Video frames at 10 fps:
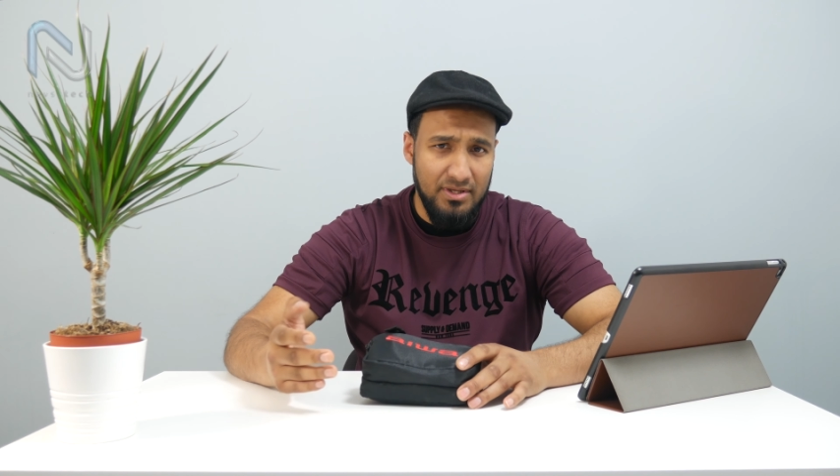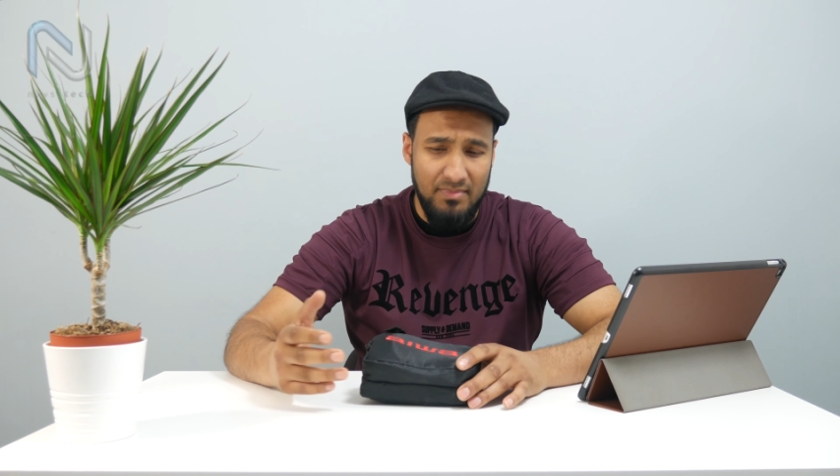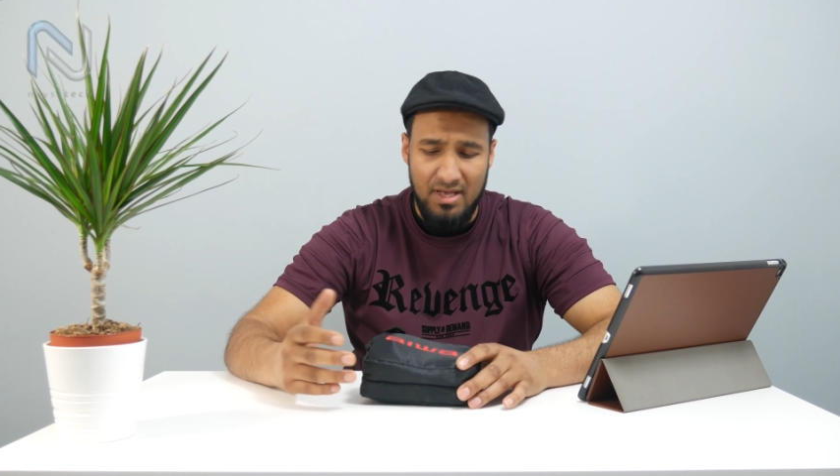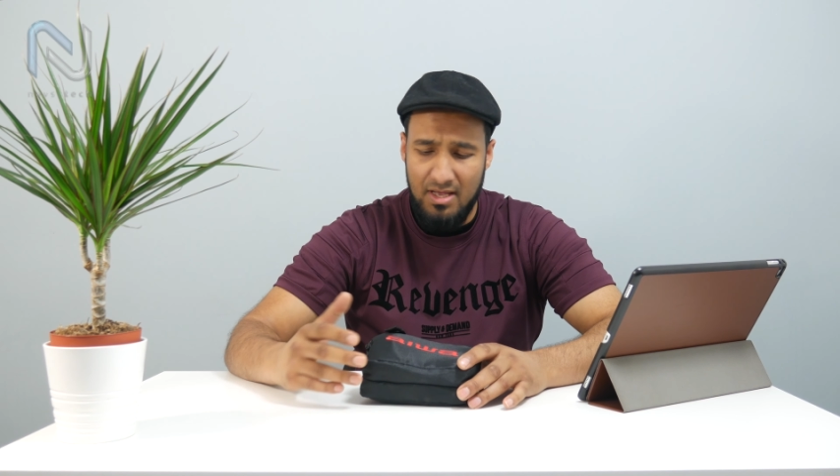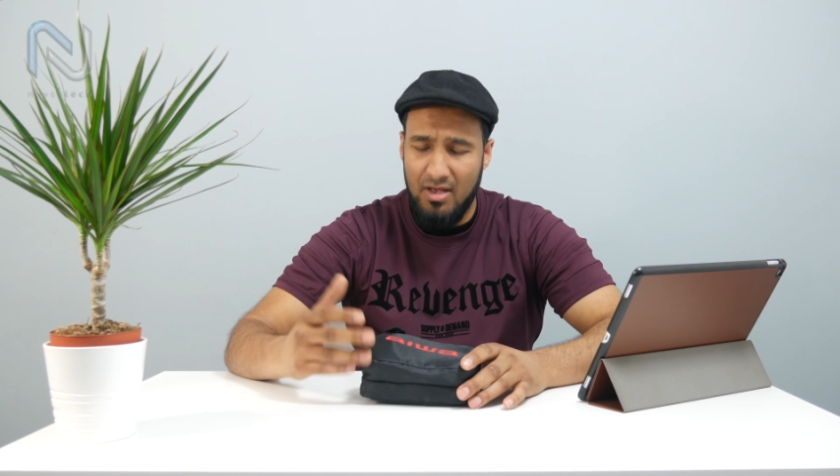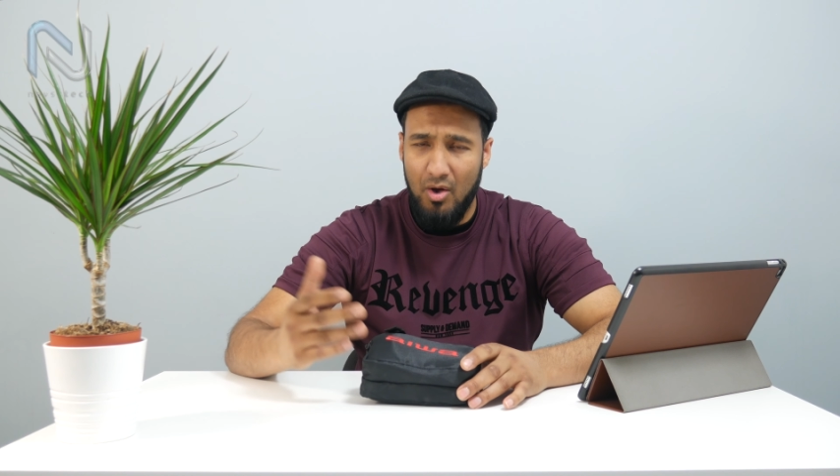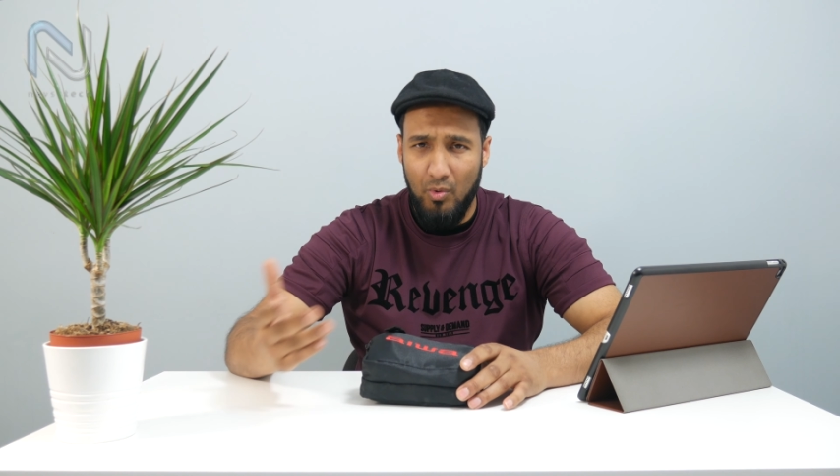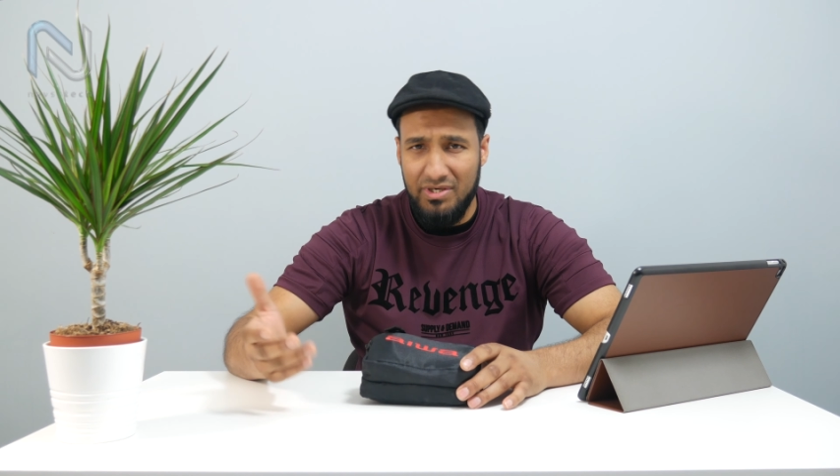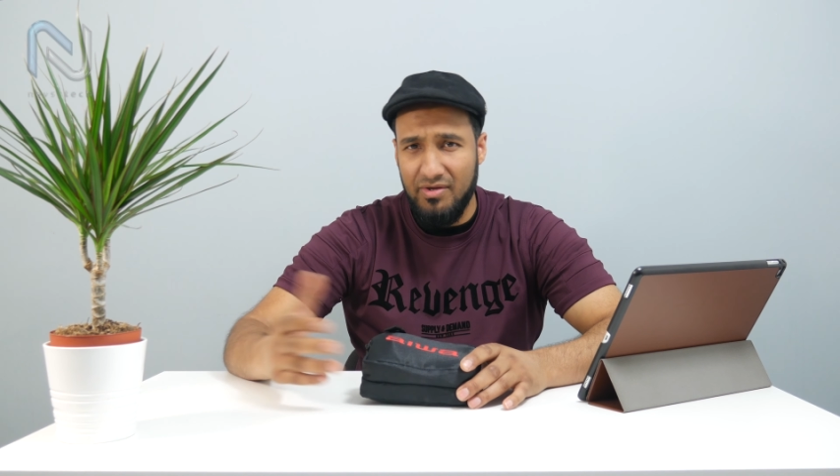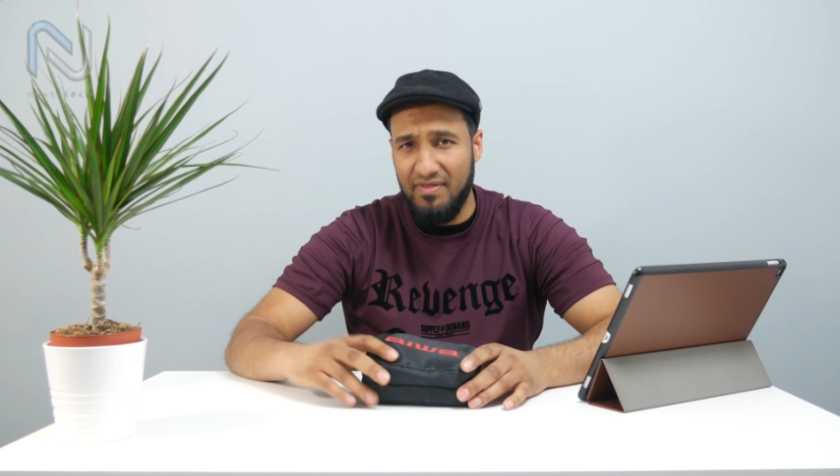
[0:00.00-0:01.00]
them,
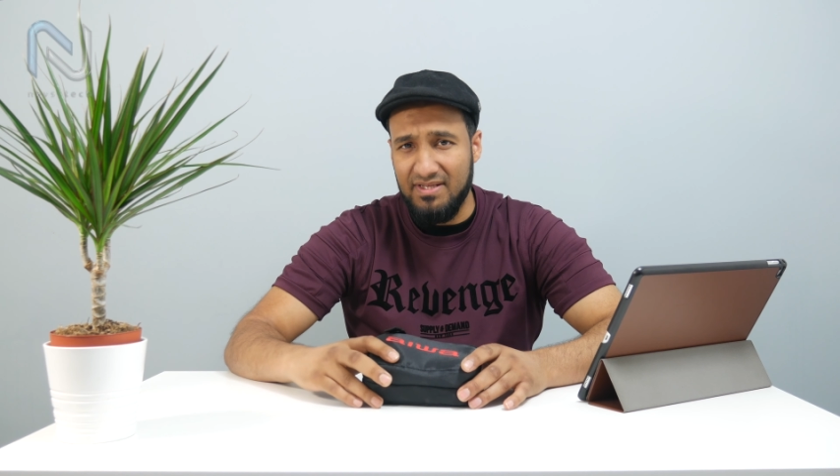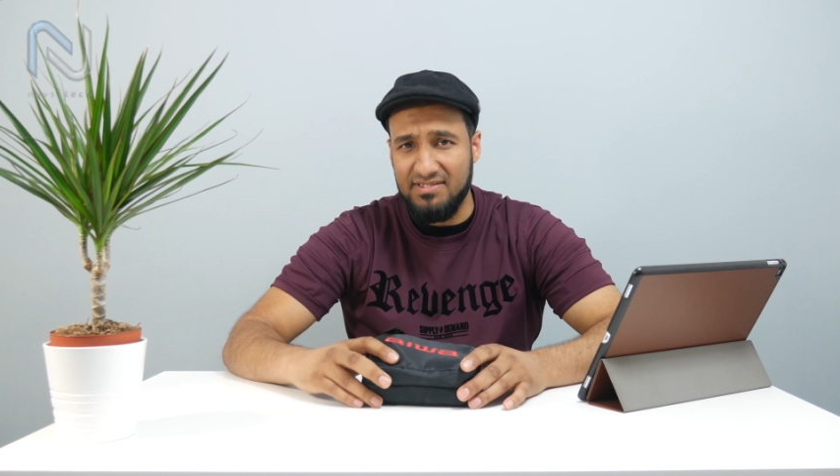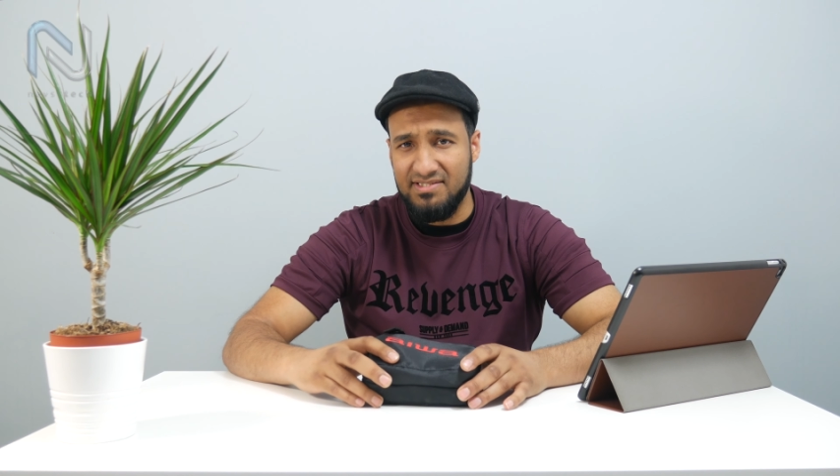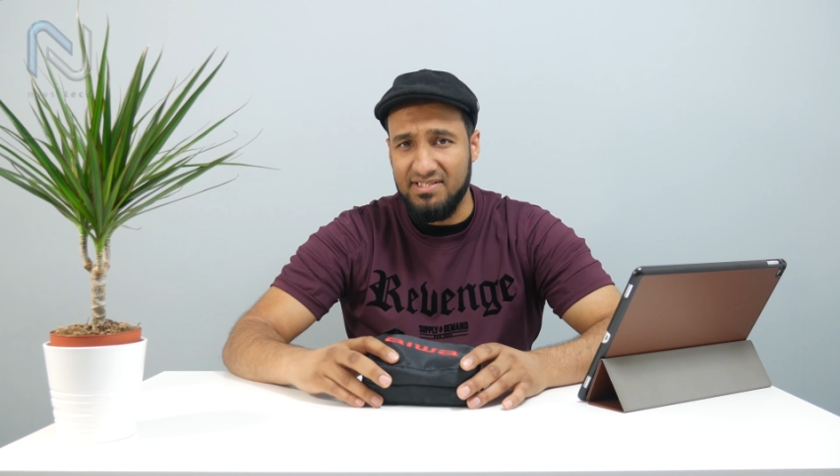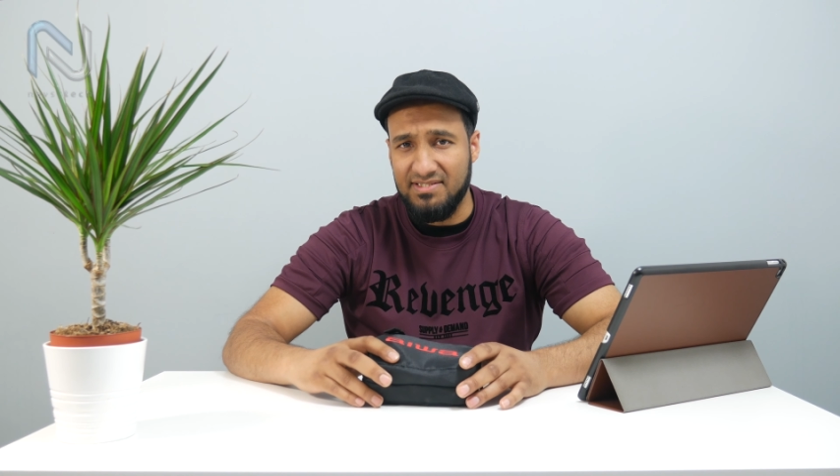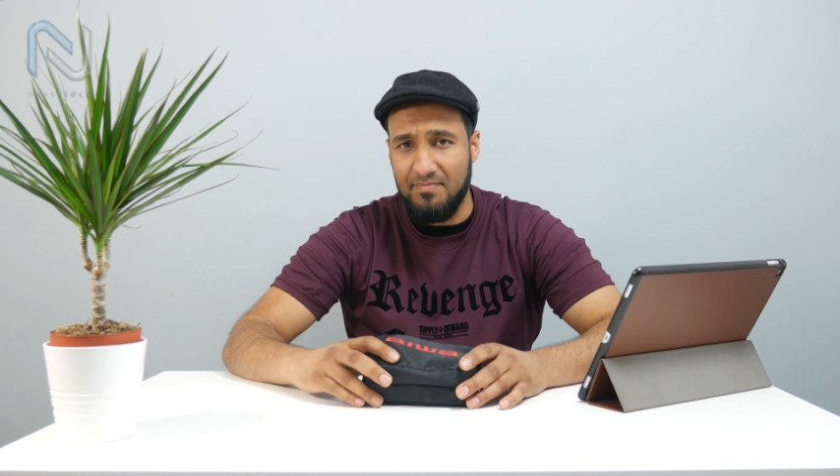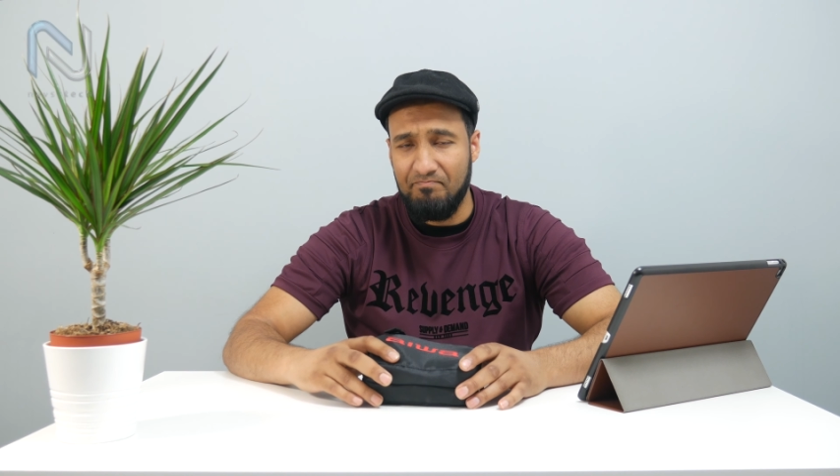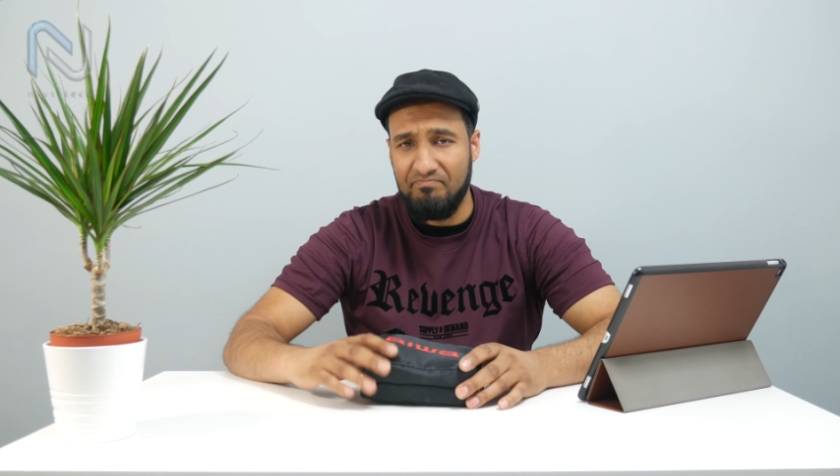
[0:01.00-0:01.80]
what do you think this is?